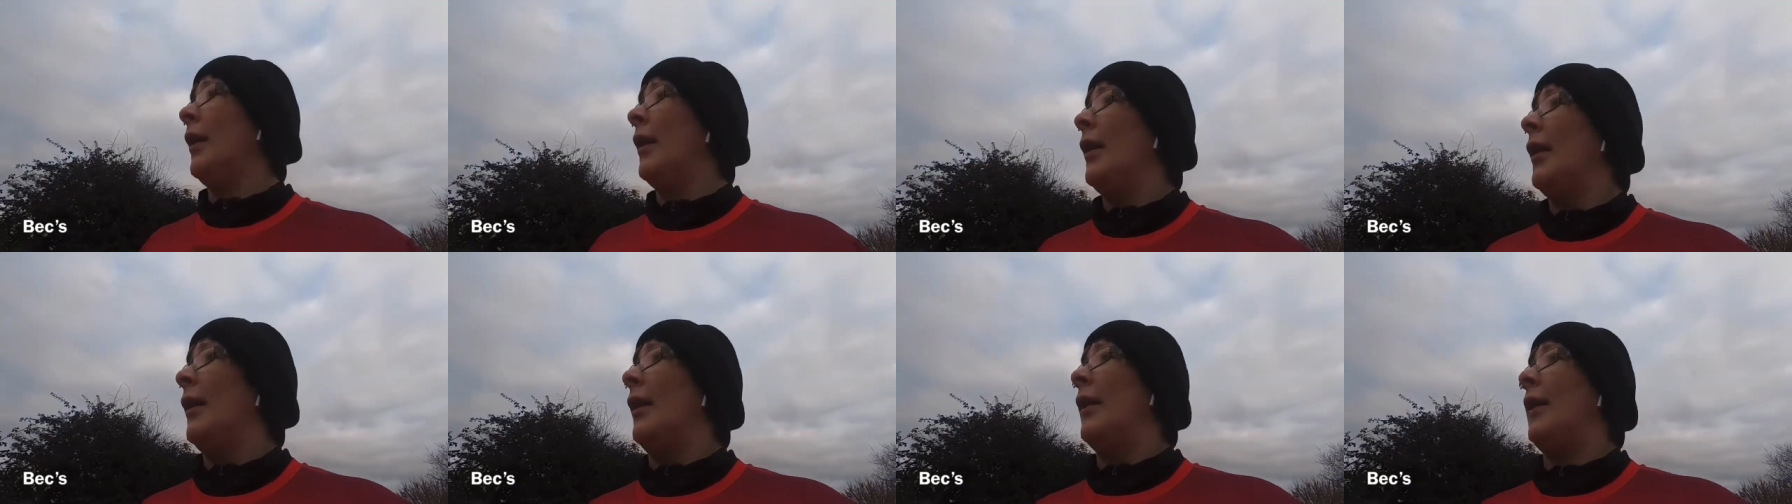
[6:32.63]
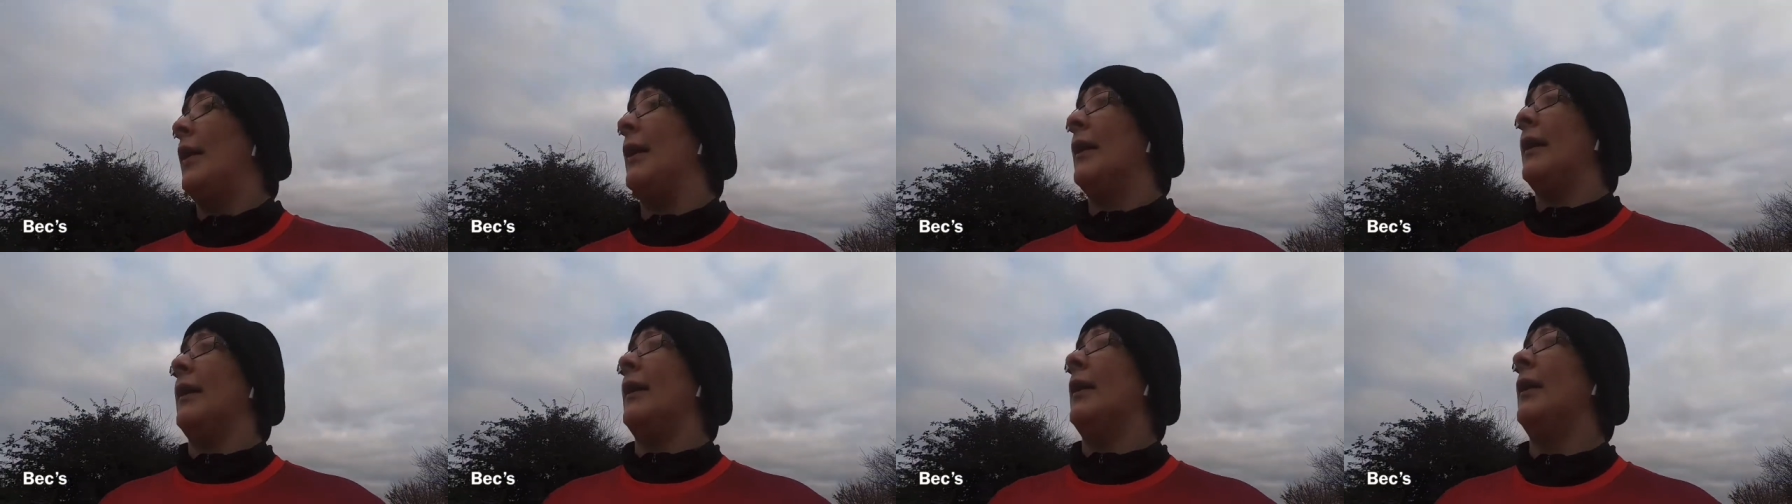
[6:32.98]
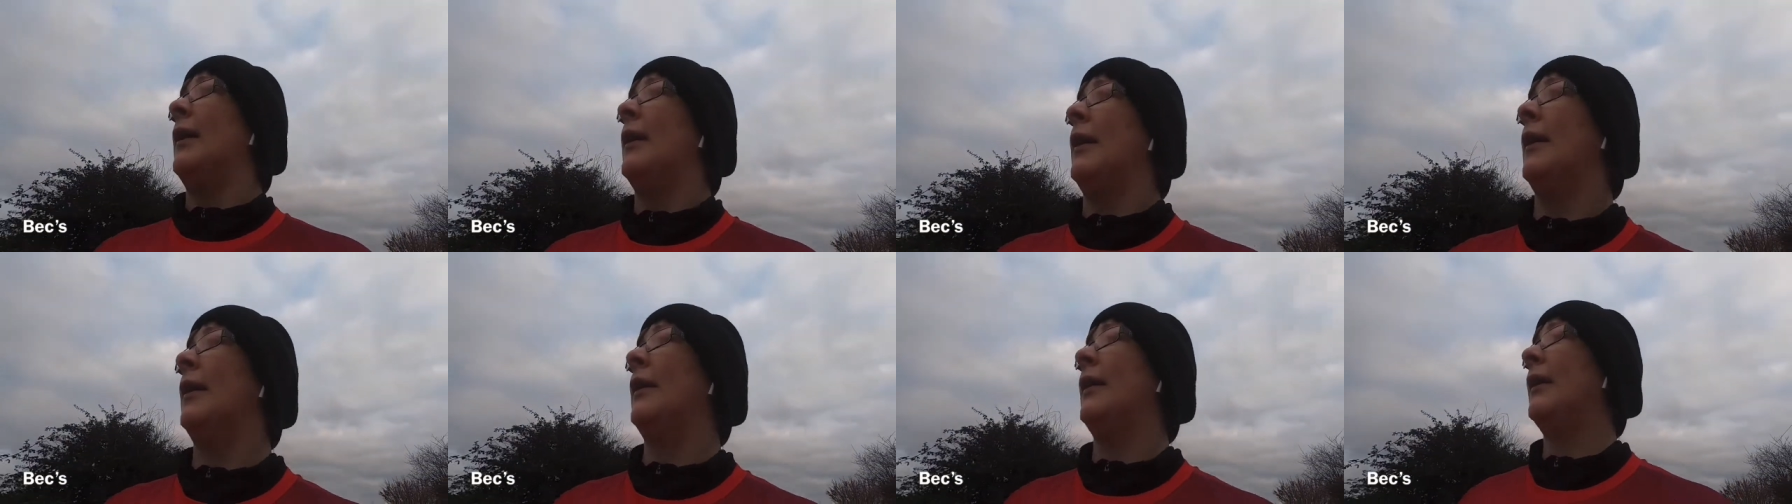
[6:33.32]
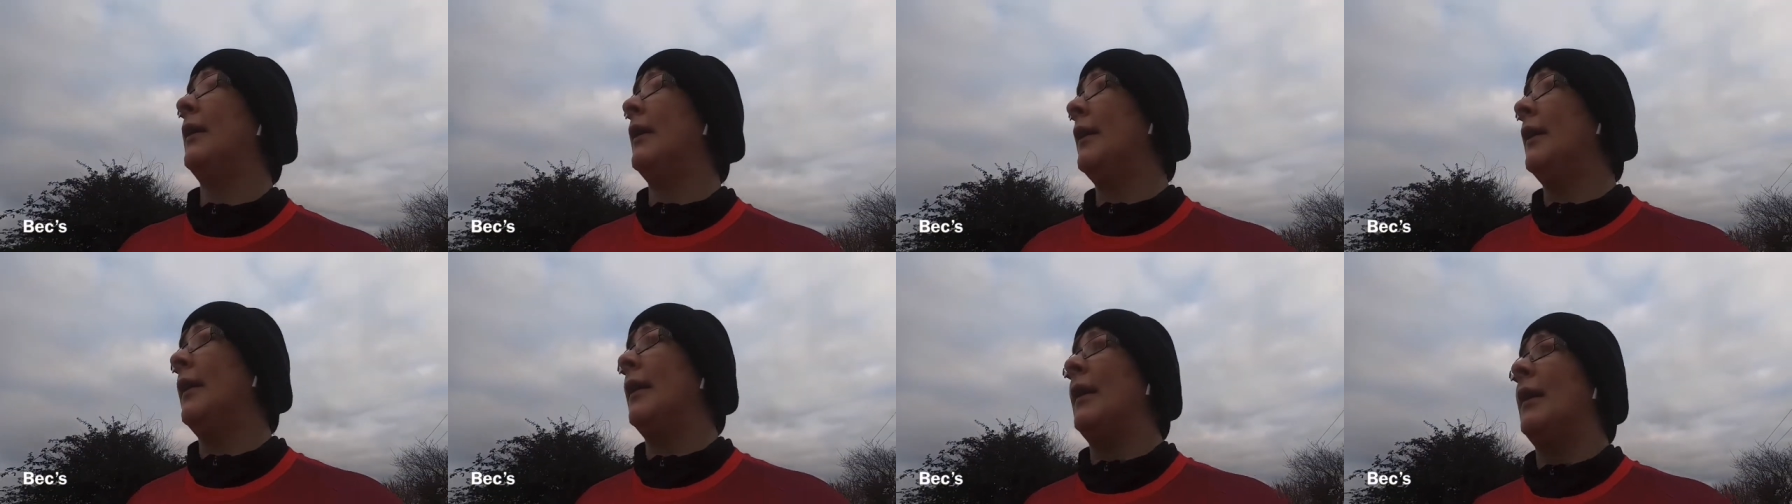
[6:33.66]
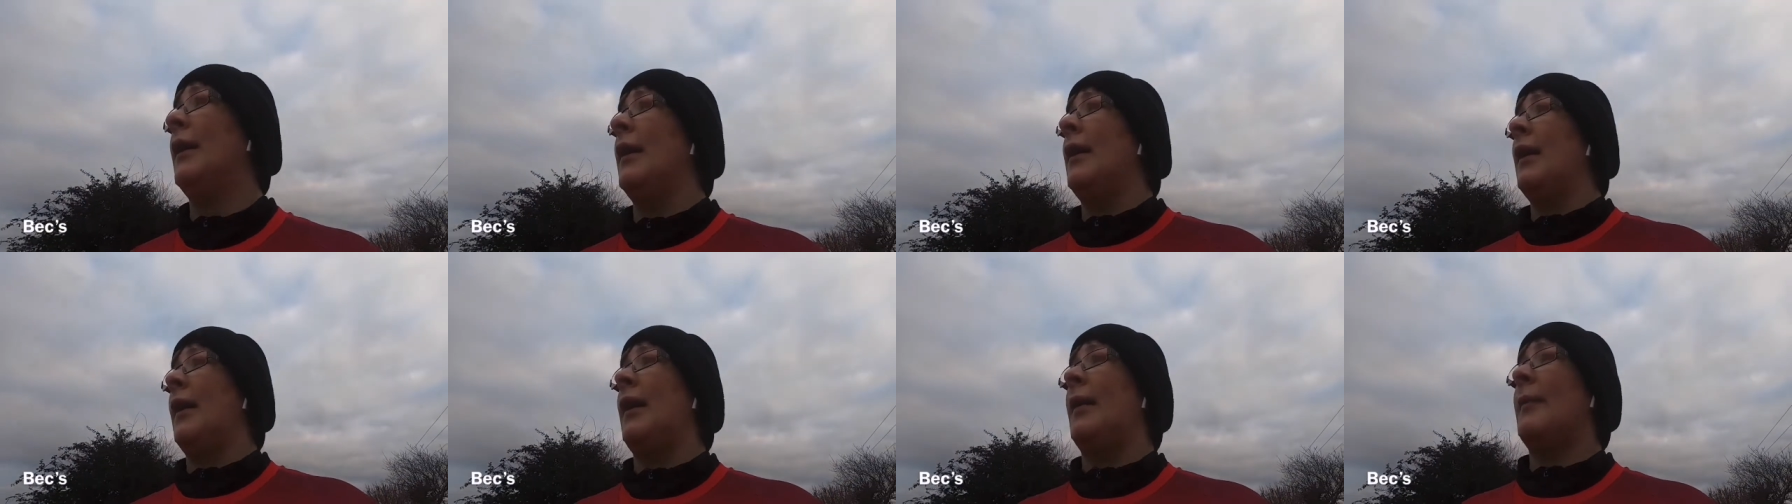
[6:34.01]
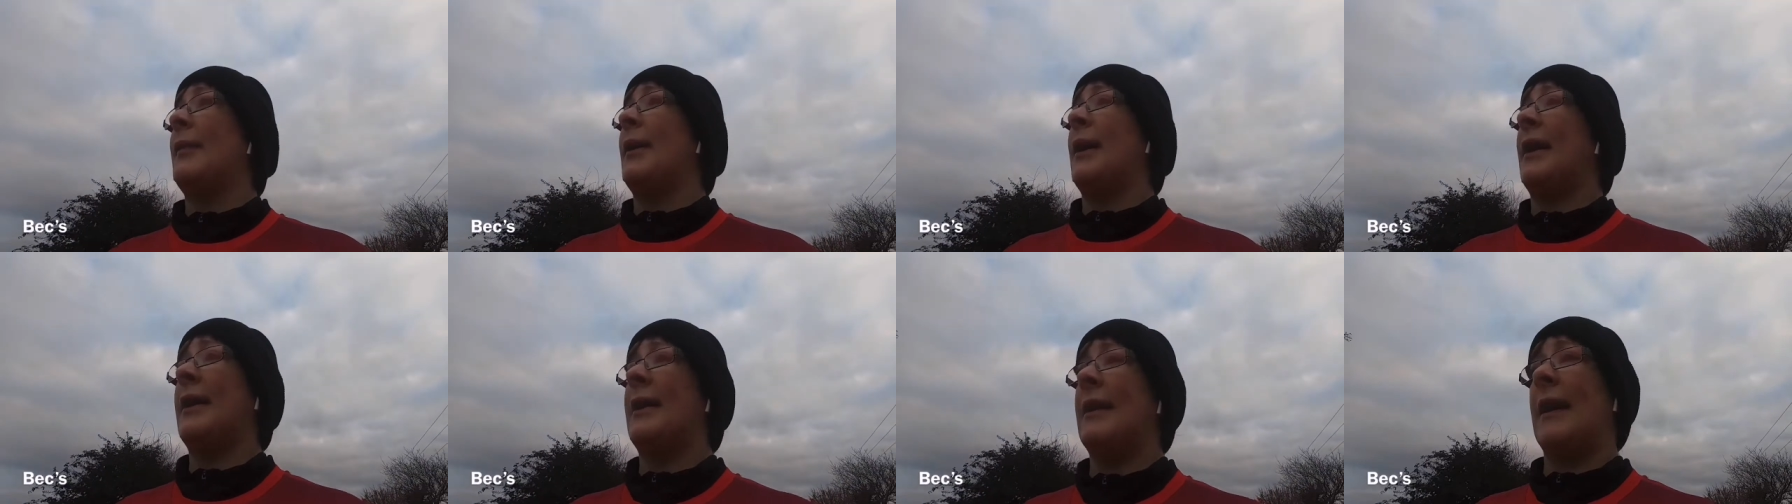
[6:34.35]
alright, I'm
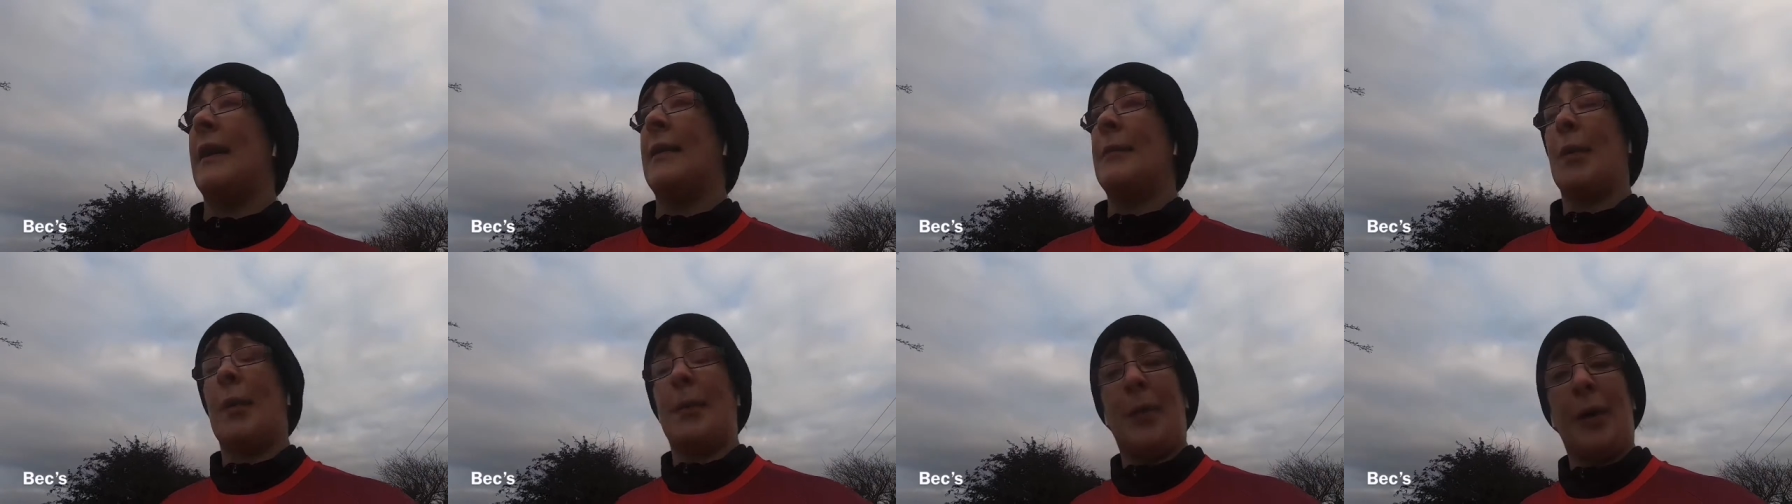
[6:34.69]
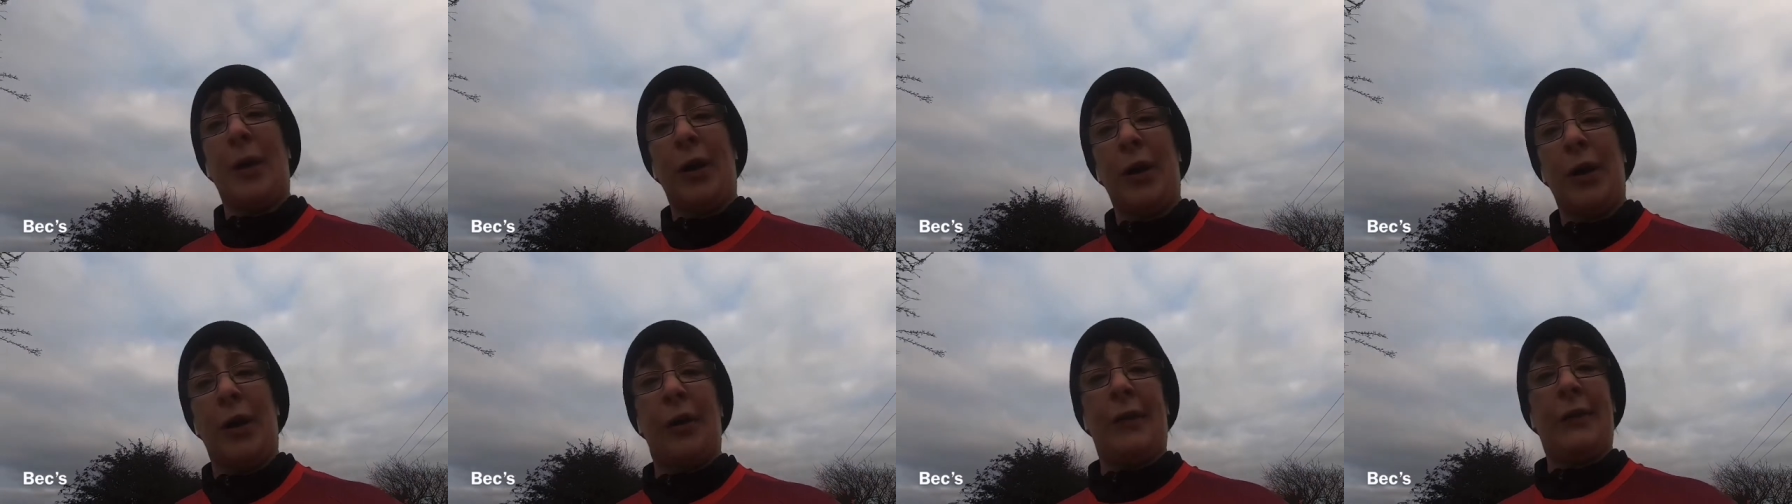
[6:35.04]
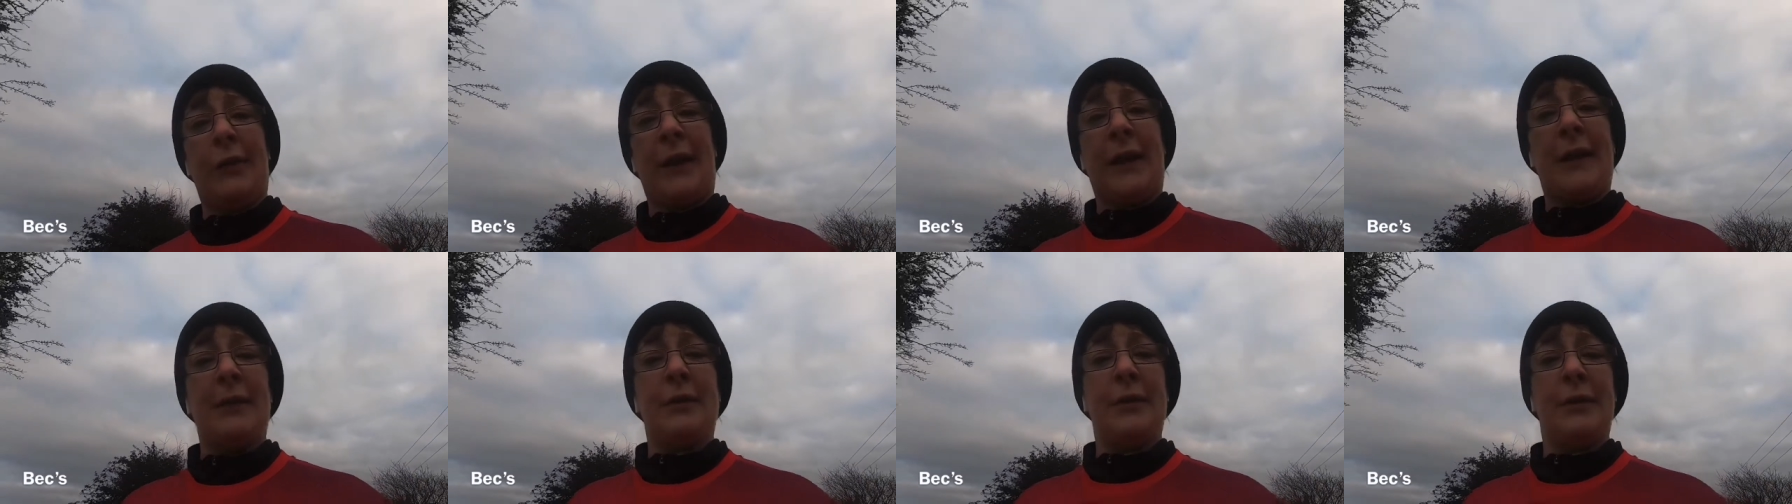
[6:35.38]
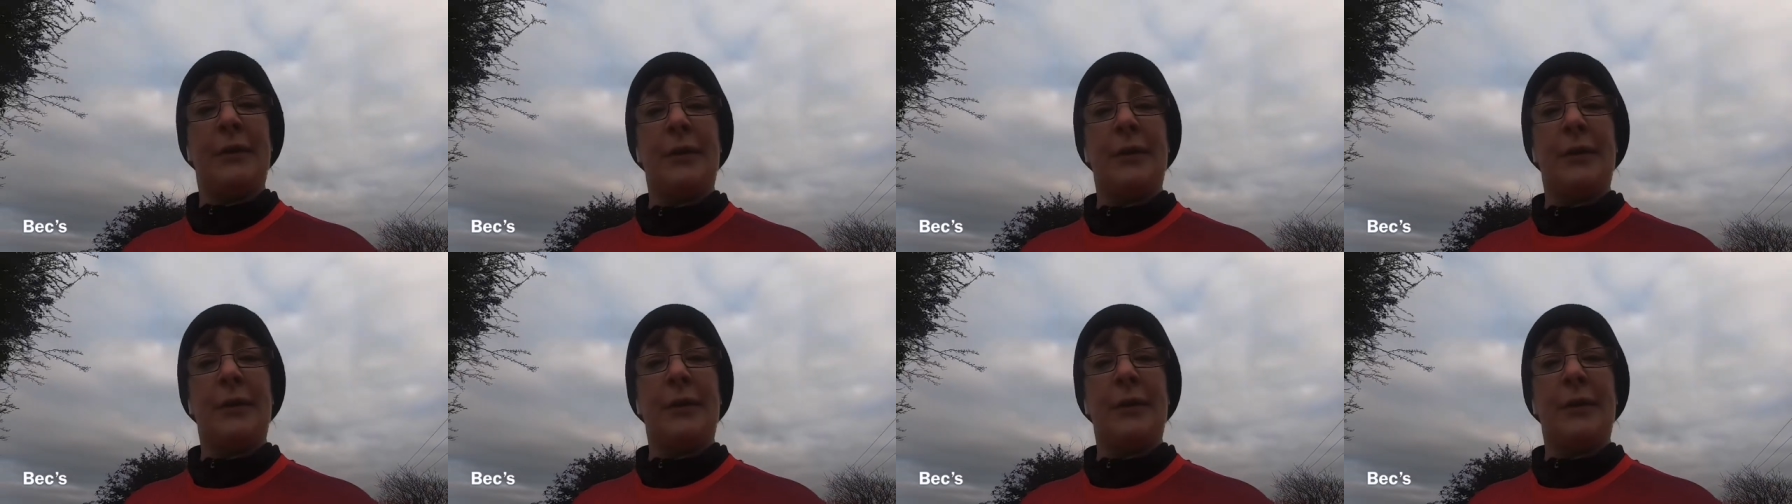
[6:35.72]
getting near my bungalow now.